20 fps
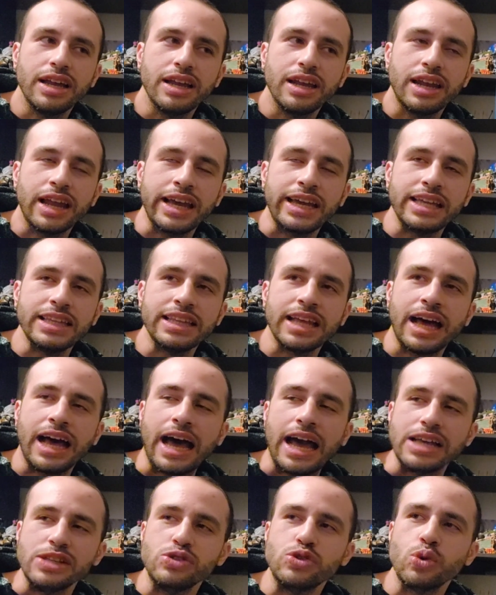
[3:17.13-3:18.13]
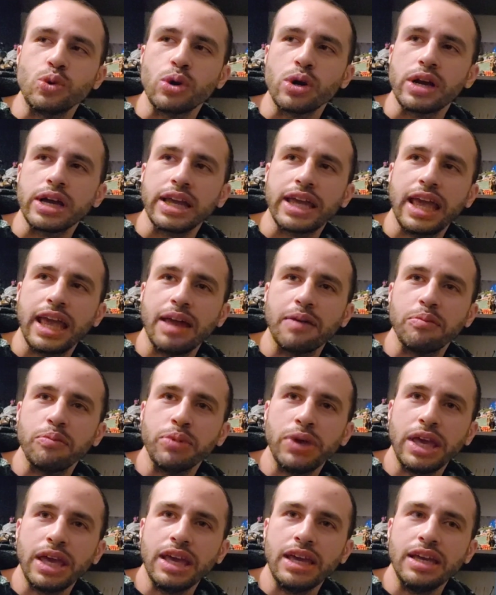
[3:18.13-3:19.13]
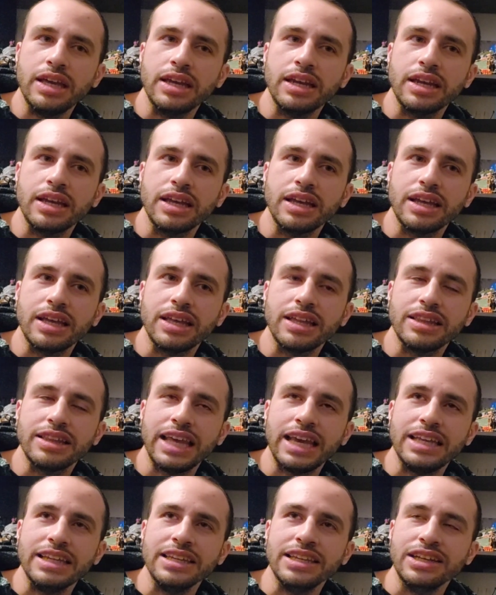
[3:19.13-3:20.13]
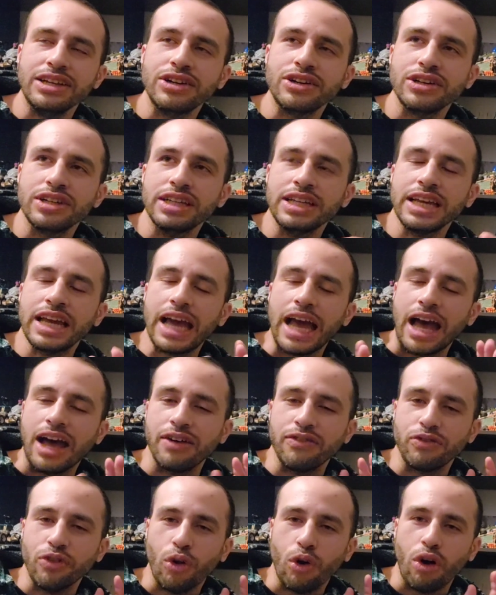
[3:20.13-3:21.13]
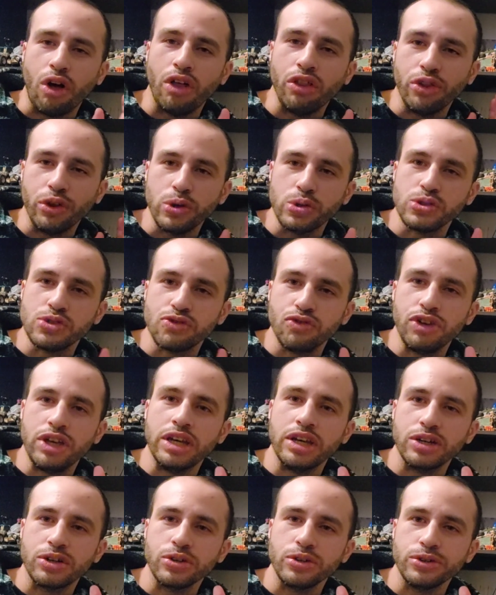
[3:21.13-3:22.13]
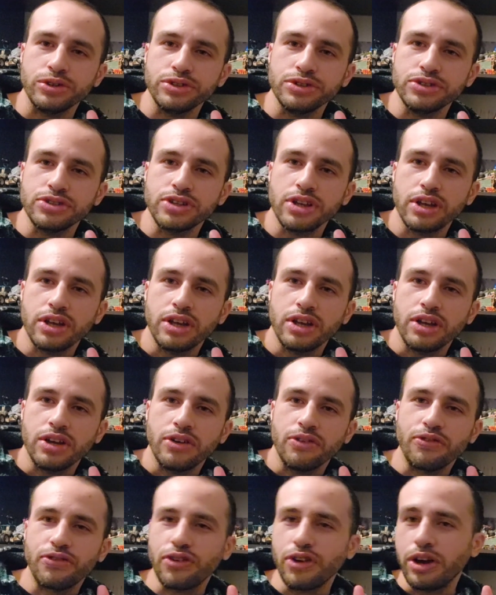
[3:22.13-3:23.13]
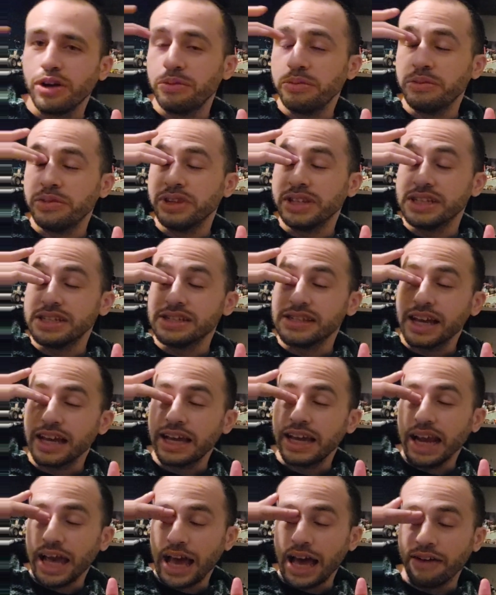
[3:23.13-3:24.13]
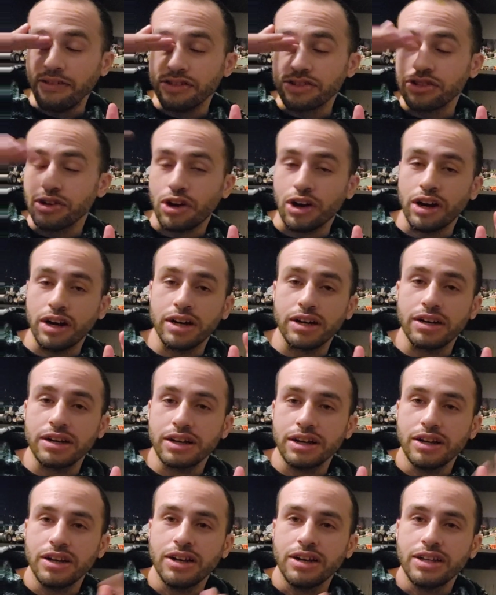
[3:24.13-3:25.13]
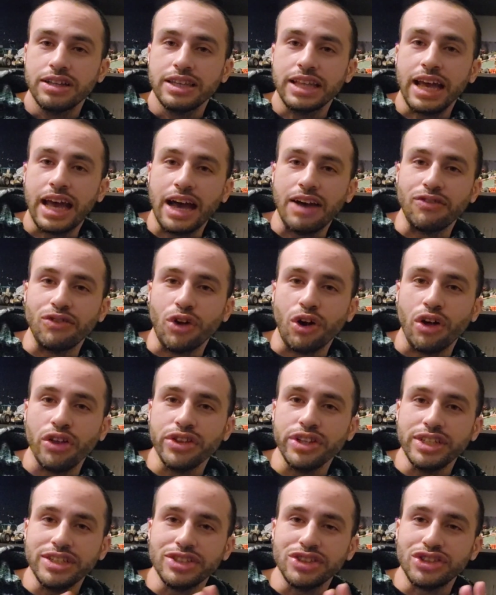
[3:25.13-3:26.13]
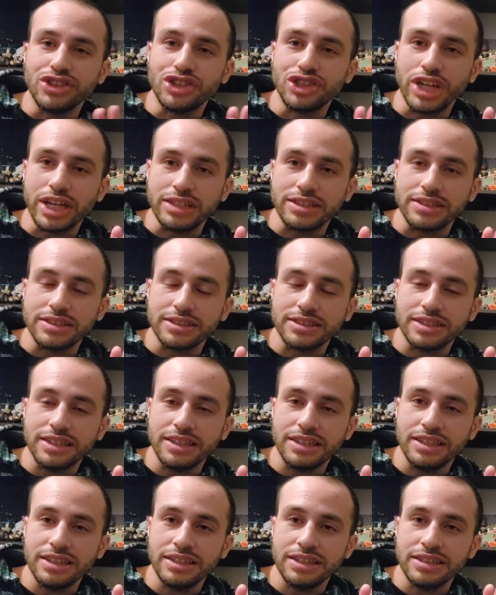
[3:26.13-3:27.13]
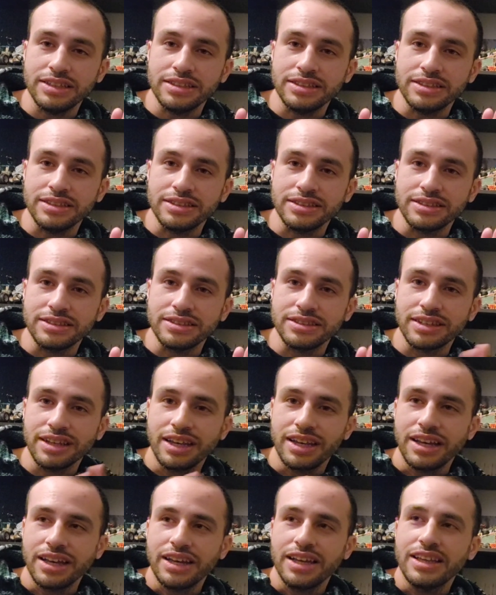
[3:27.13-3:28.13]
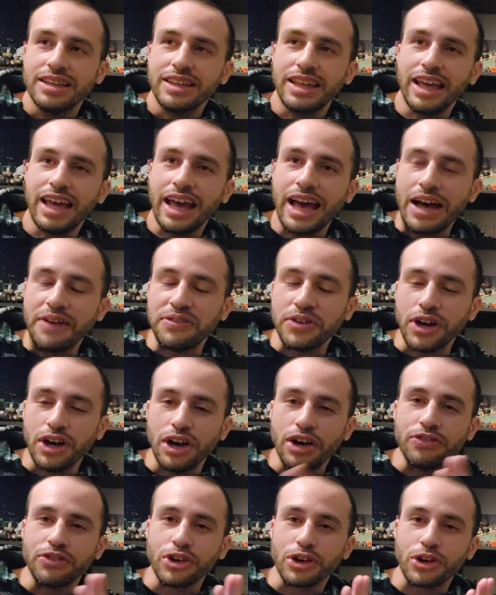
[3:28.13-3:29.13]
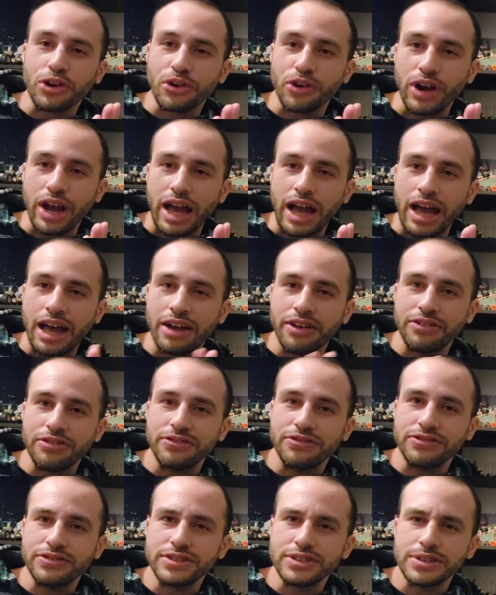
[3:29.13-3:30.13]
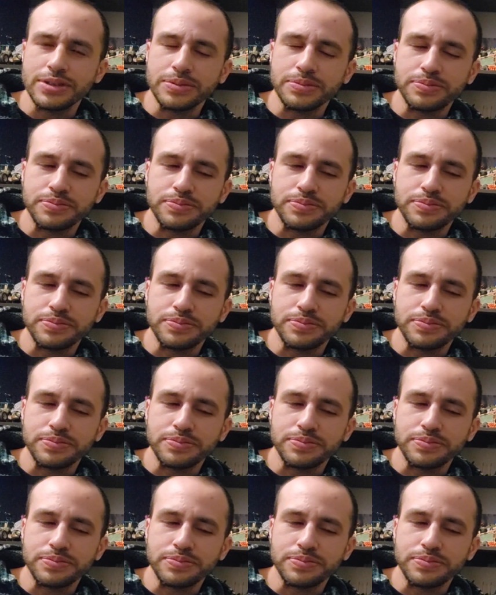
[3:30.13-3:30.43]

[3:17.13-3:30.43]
Like in the Hydora campaign, they literally have all those vehicles from the second Avatar. They have all these jet skis. They have a hovercraft.